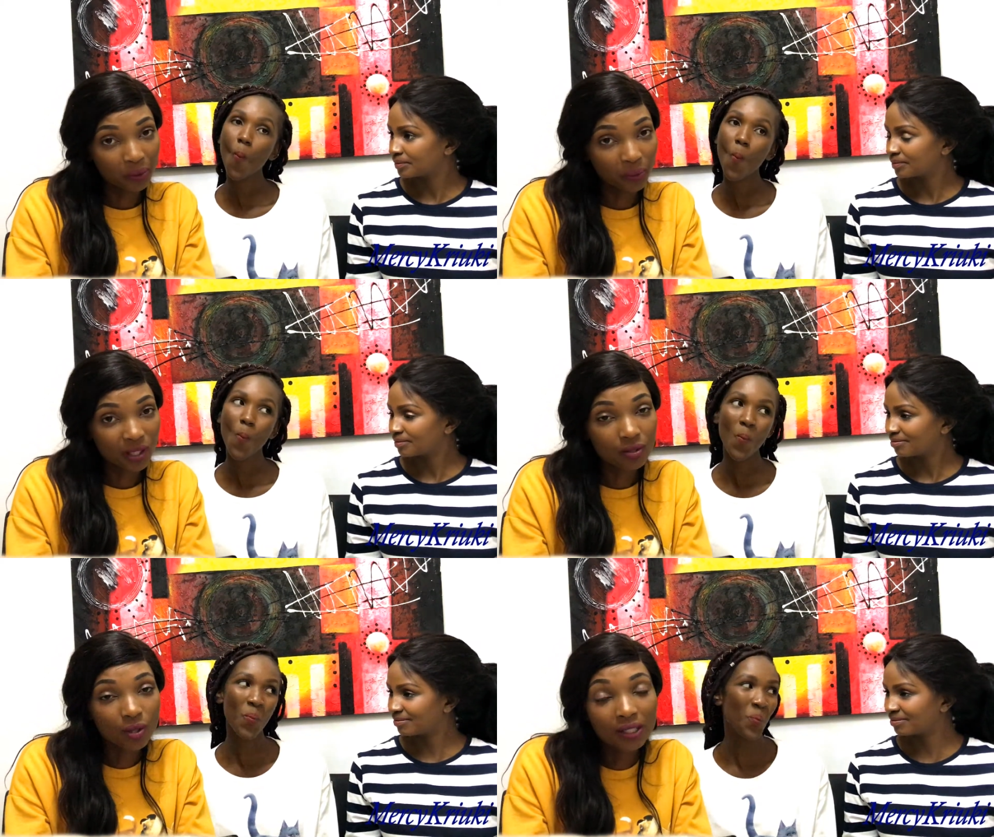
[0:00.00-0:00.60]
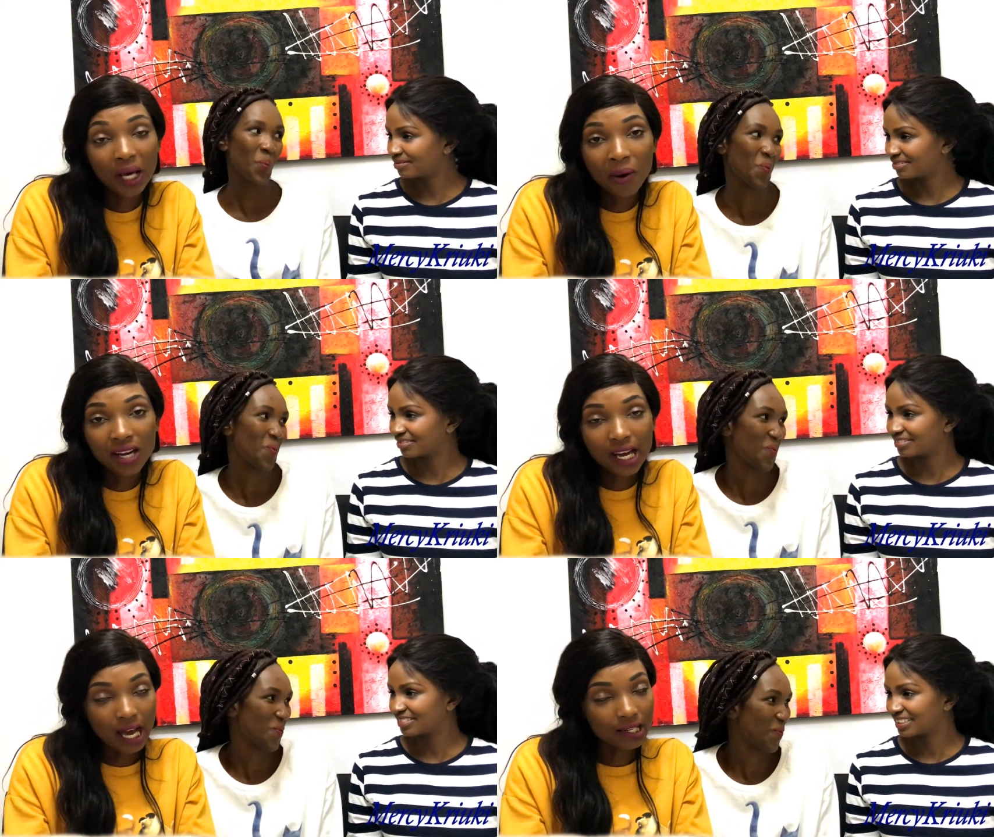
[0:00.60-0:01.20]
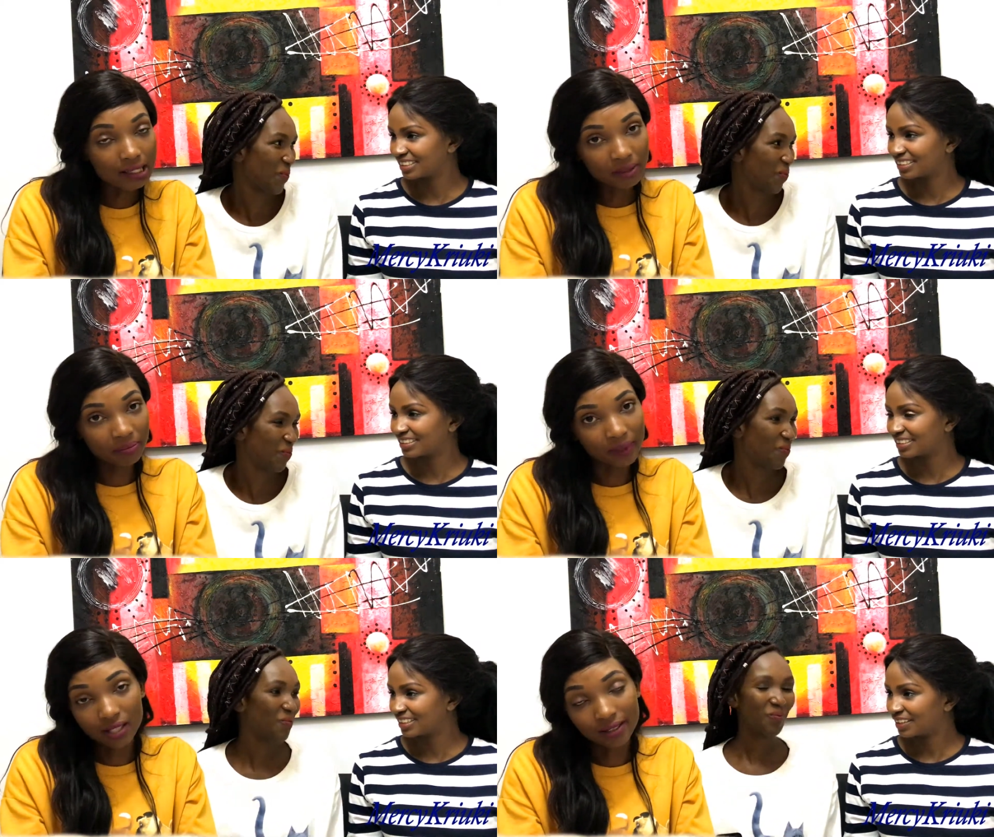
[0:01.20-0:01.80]
Speaker 1: people, it's not a wonder her
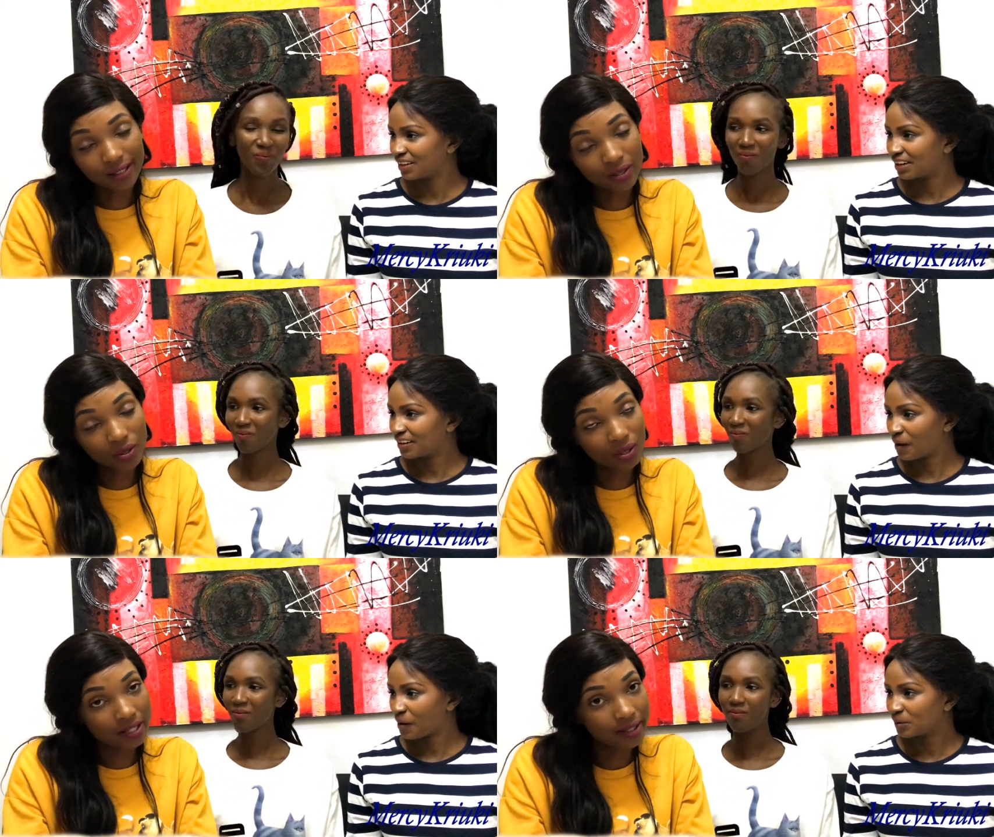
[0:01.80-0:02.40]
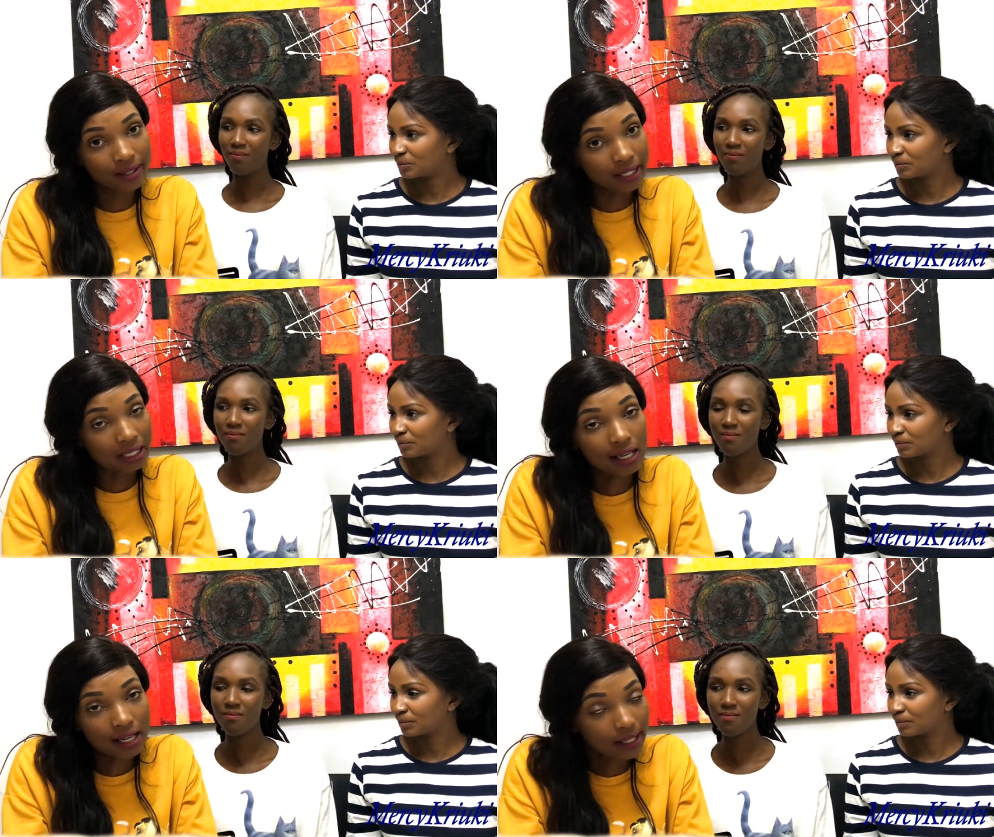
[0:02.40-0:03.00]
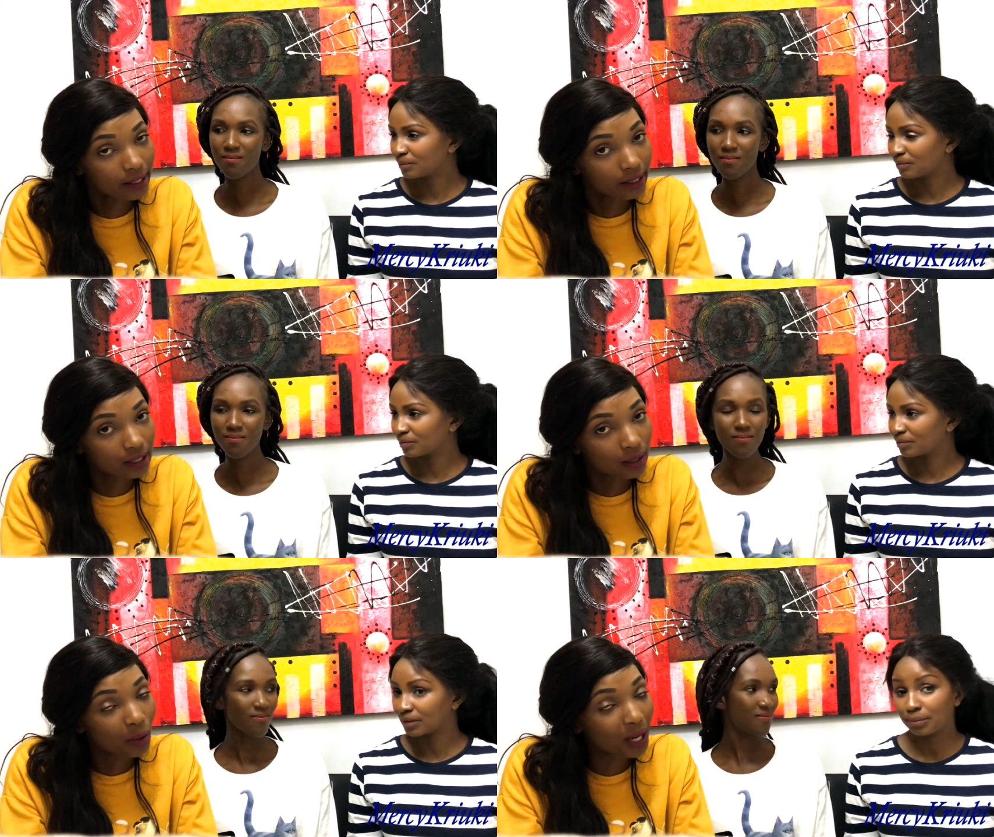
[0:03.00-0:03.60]
dream destination is Iraq
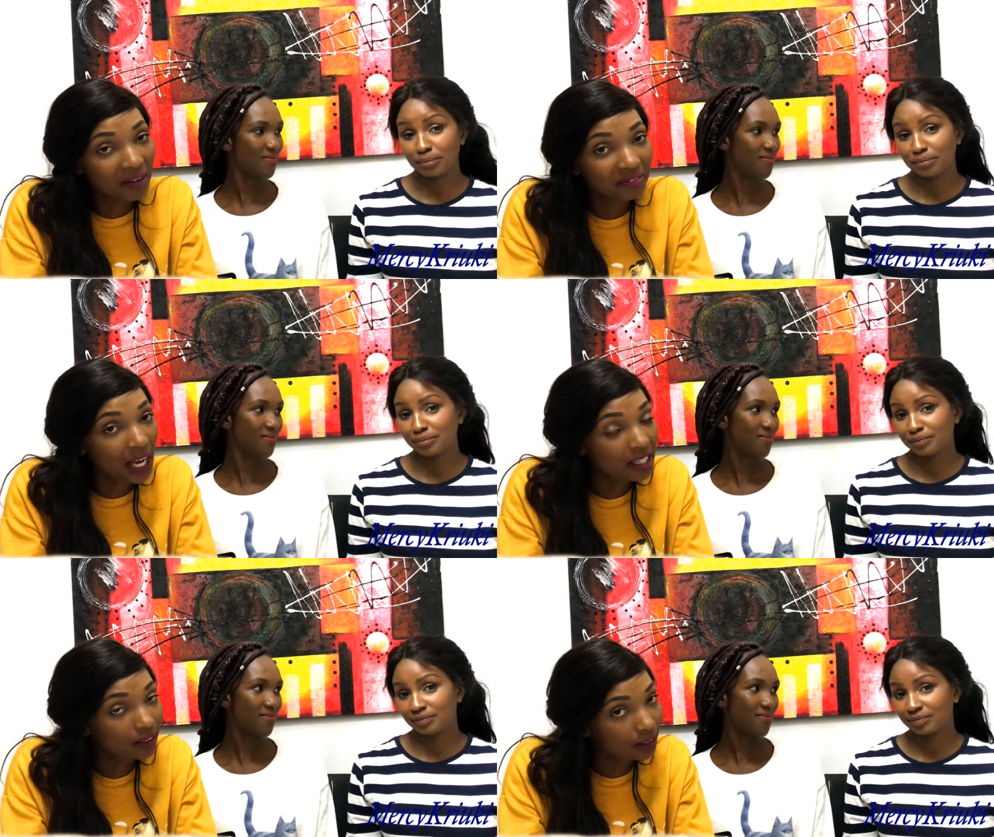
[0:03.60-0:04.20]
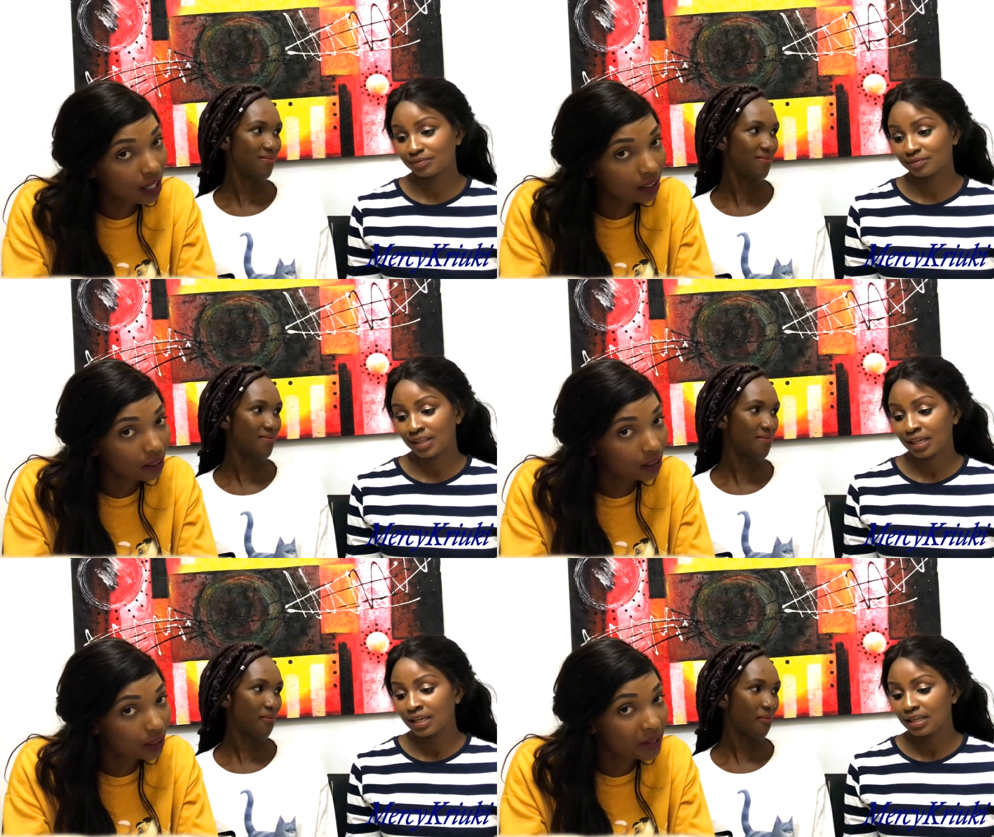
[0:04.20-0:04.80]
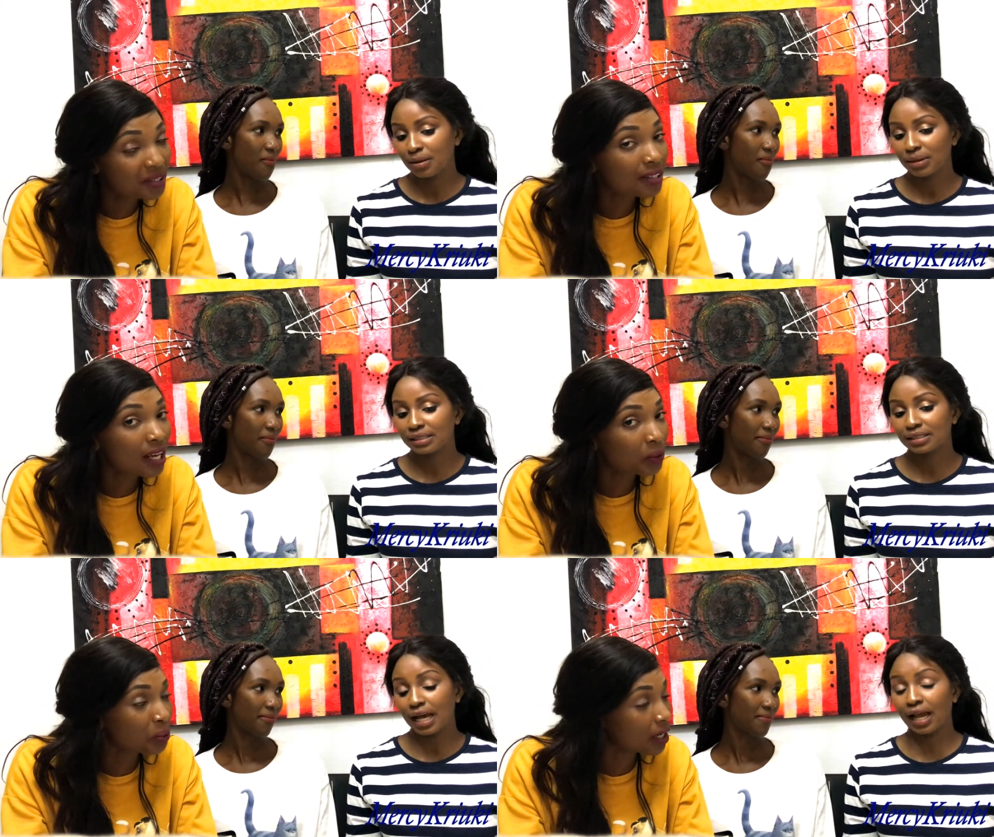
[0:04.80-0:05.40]
or Afghanistan. She's yeah,
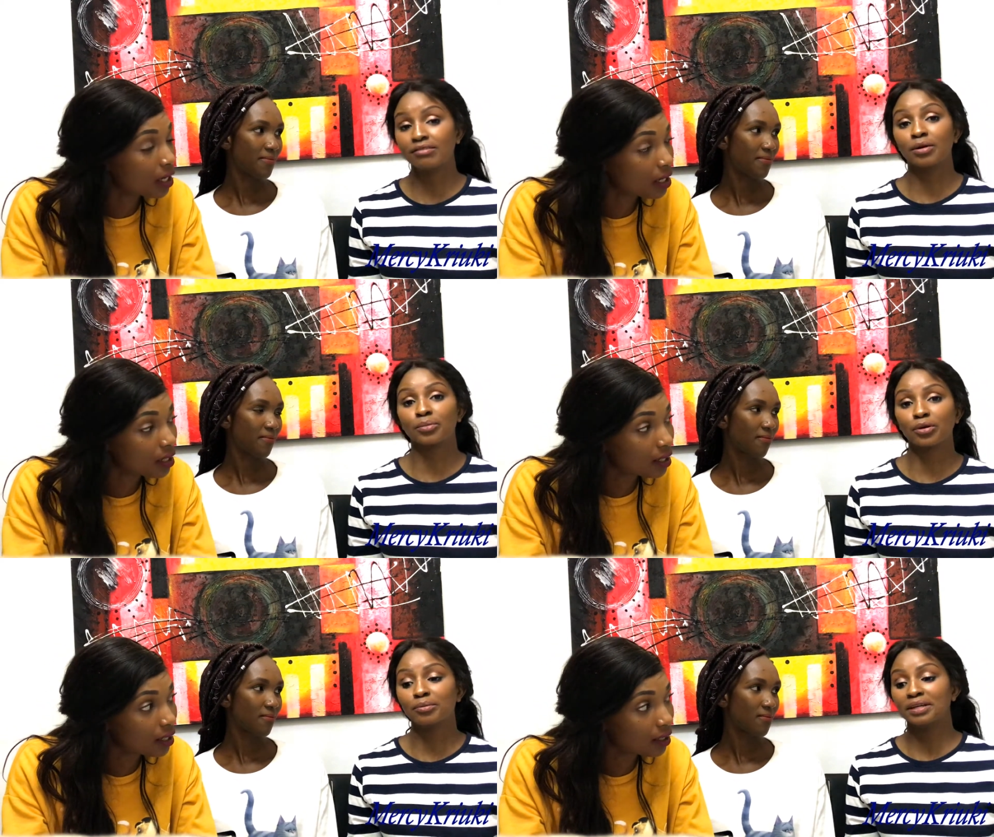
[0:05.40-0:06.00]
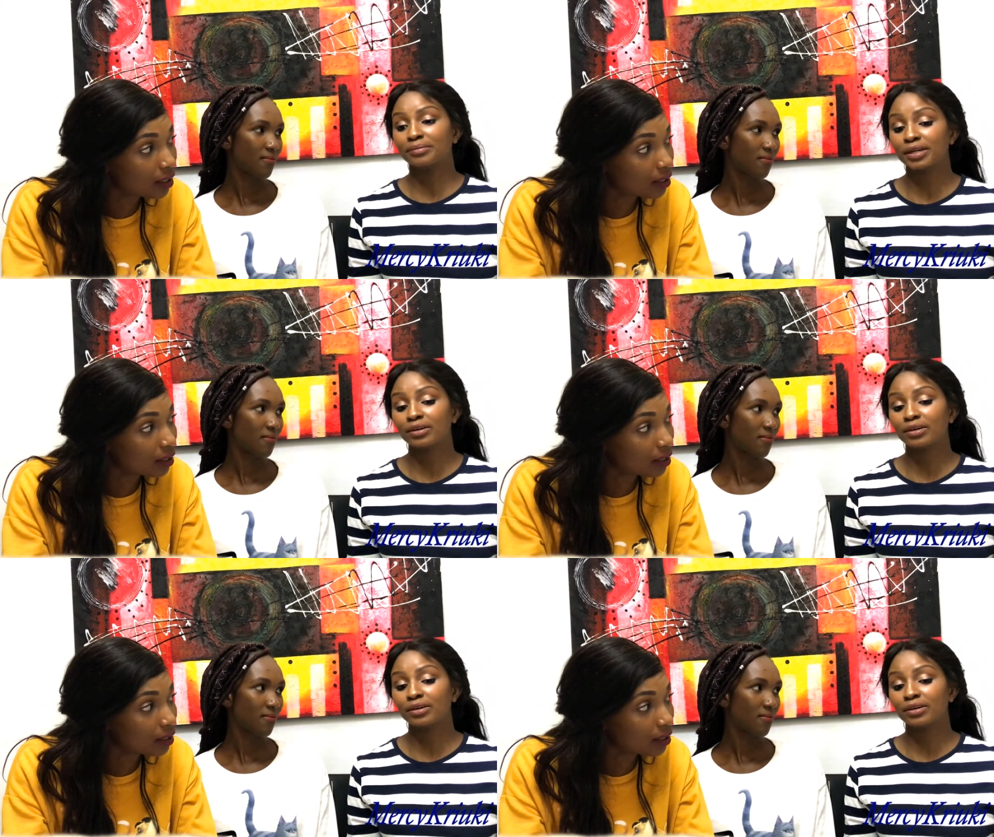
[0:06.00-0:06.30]
but I have a problem